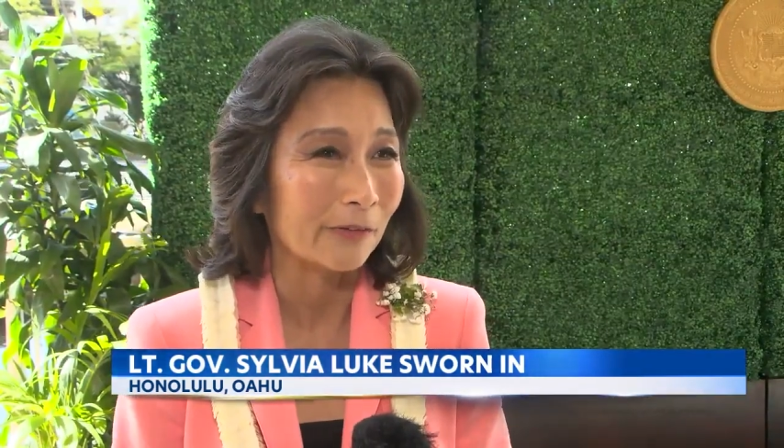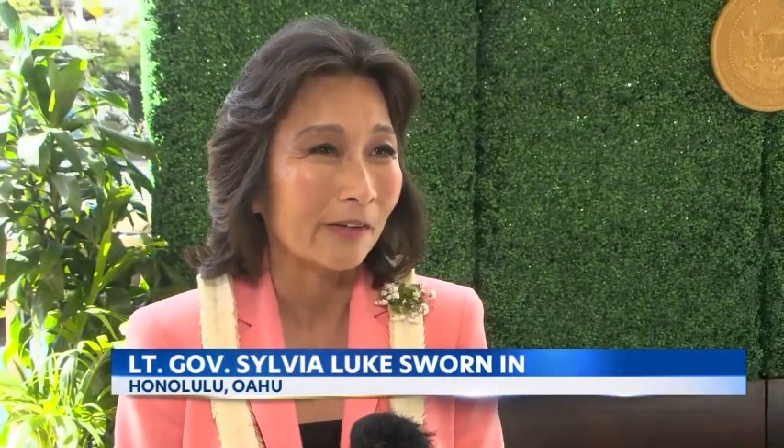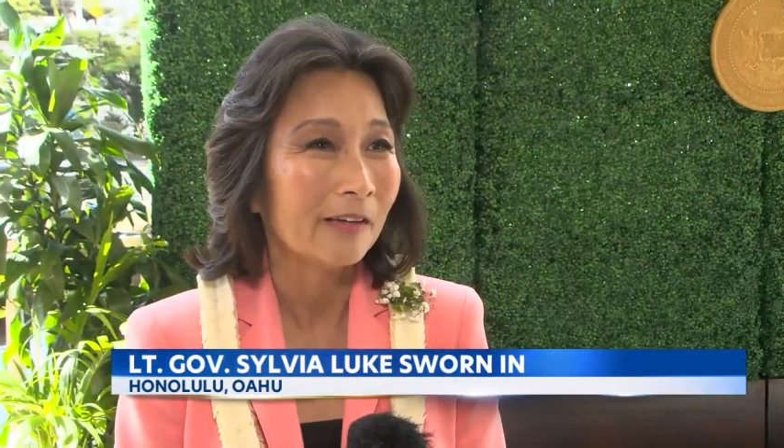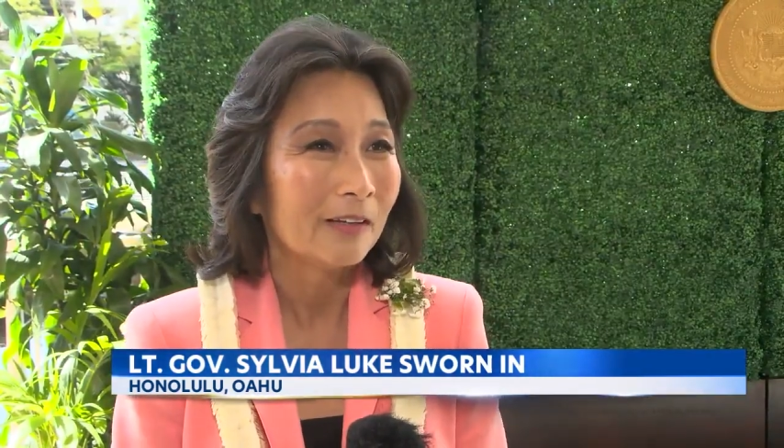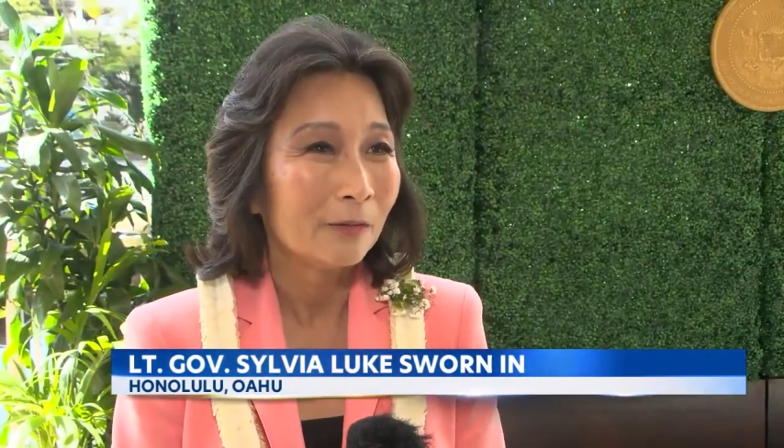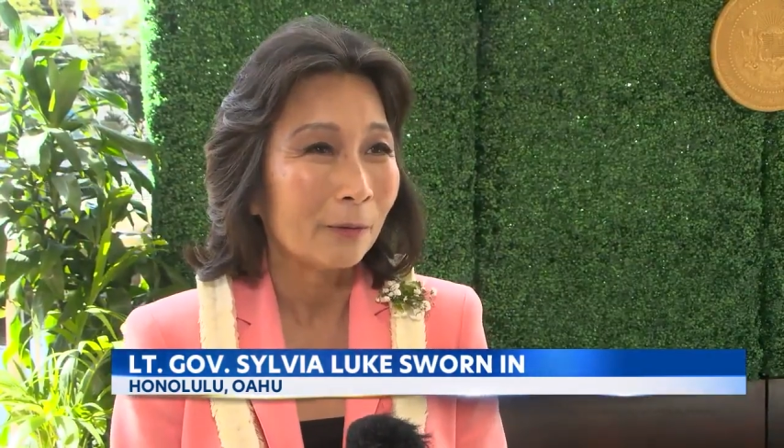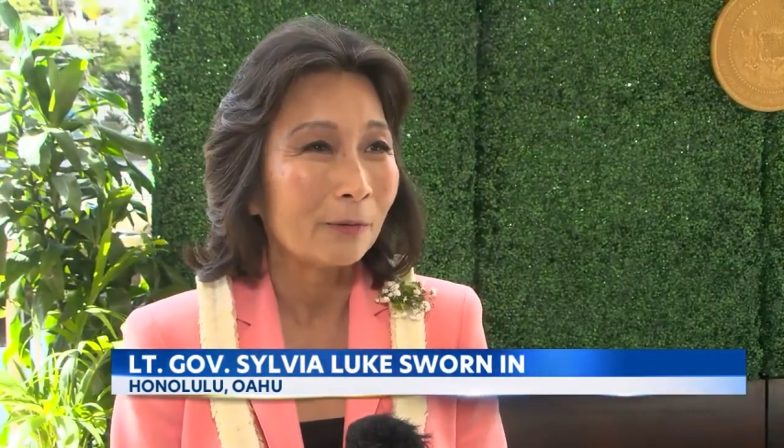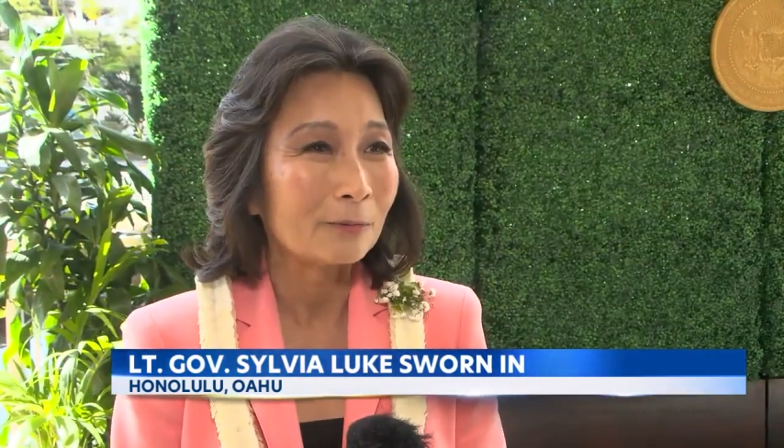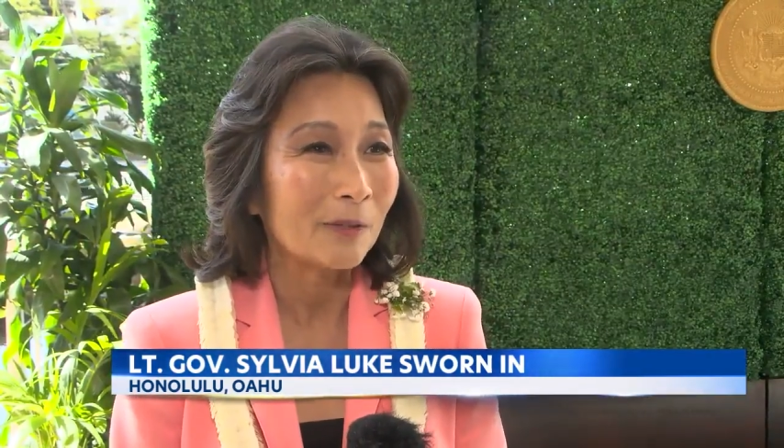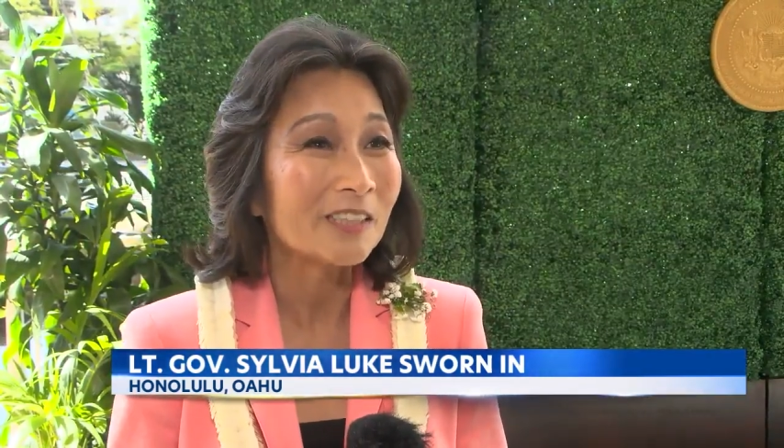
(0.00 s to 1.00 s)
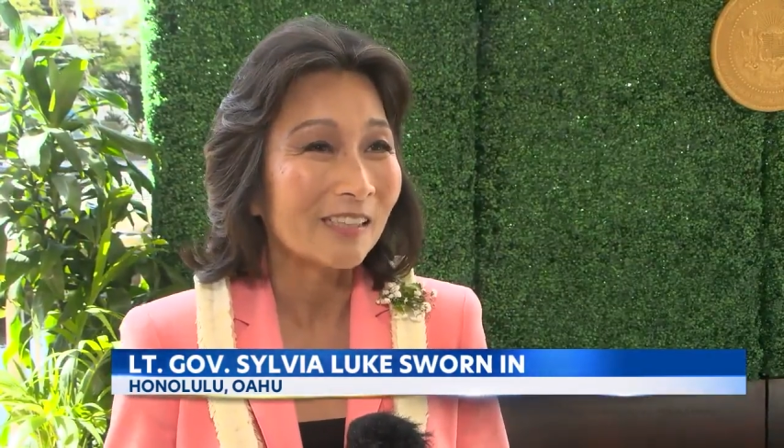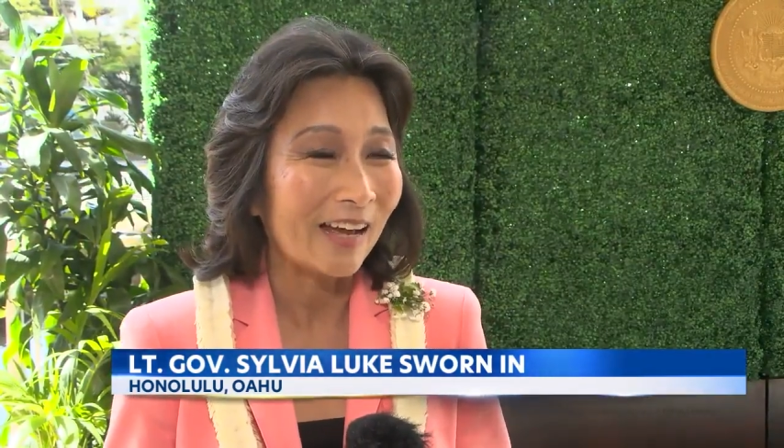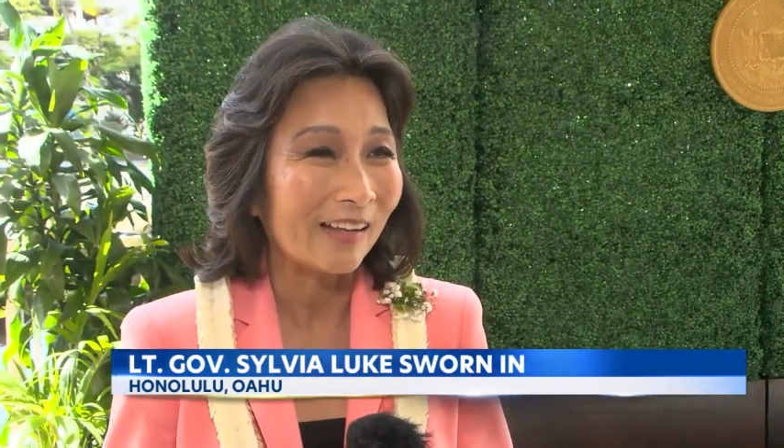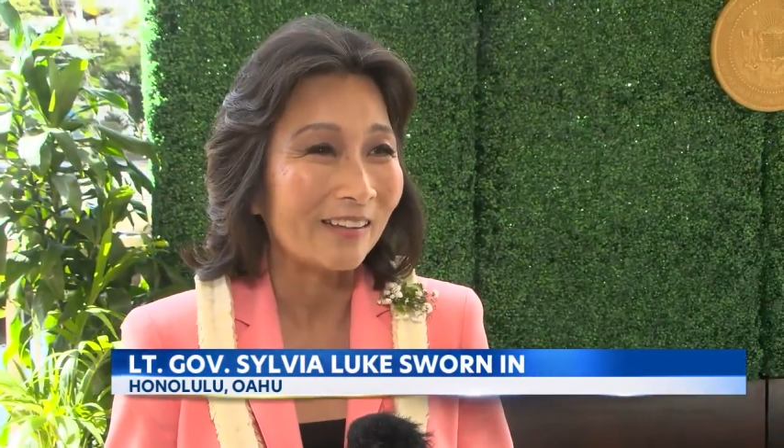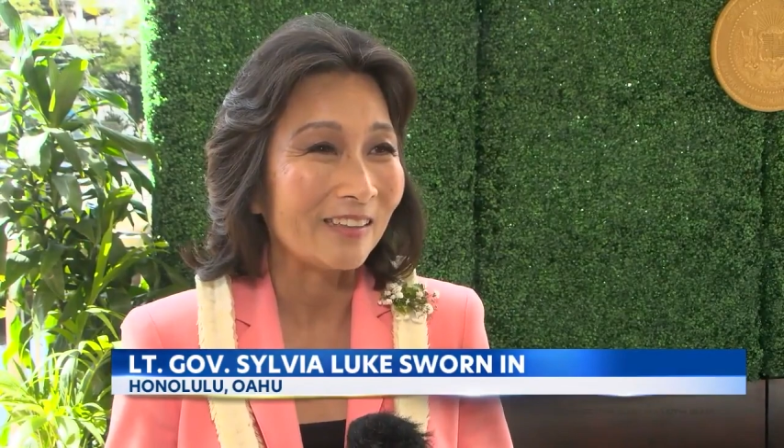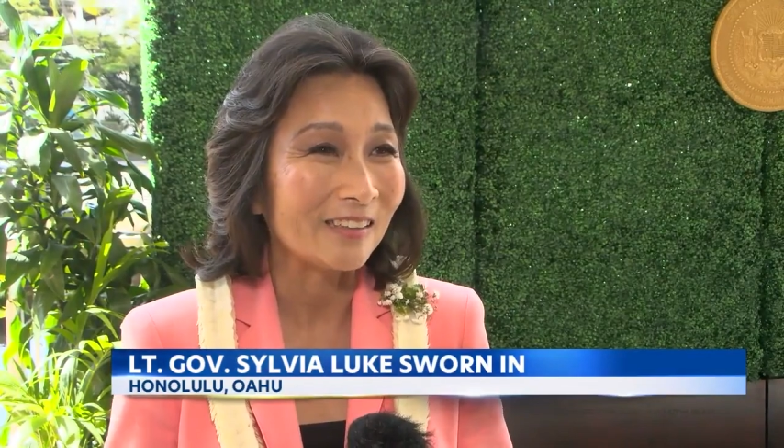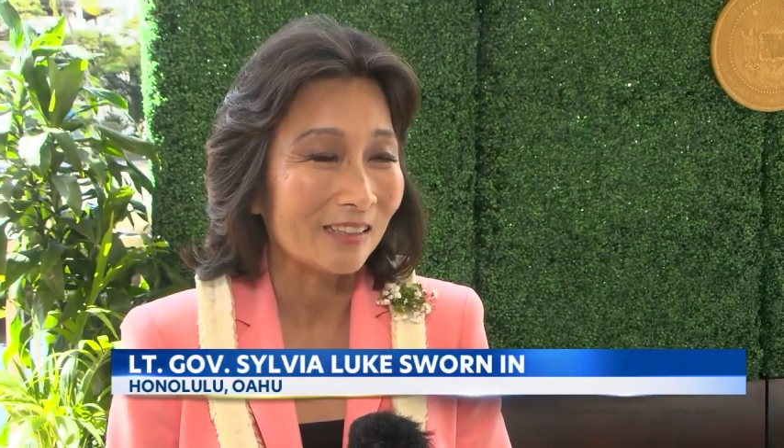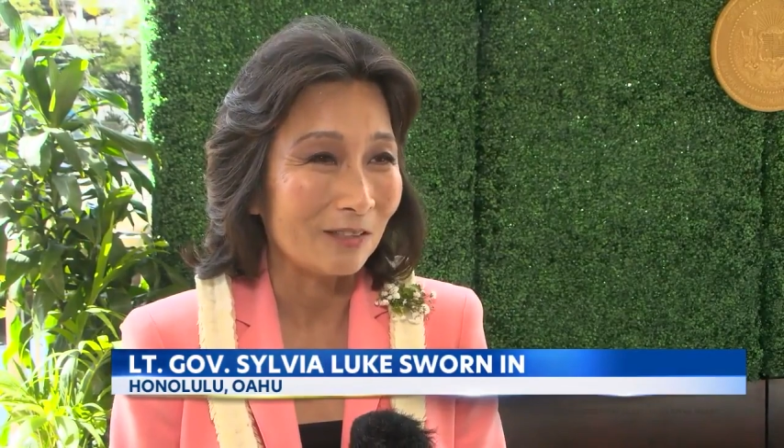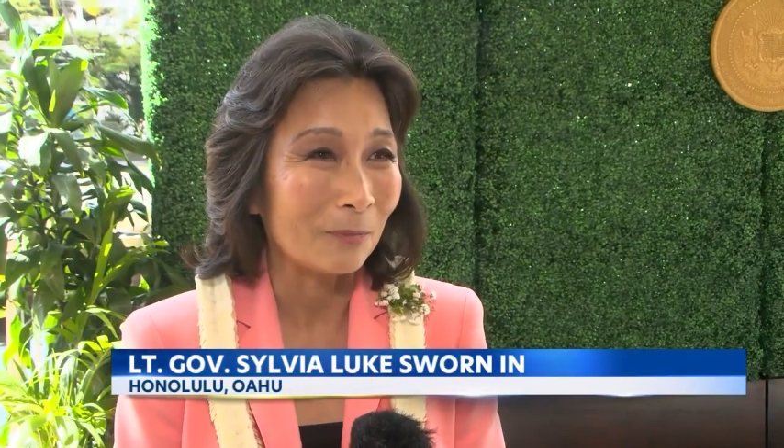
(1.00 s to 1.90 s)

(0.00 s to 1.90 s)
the, those personalities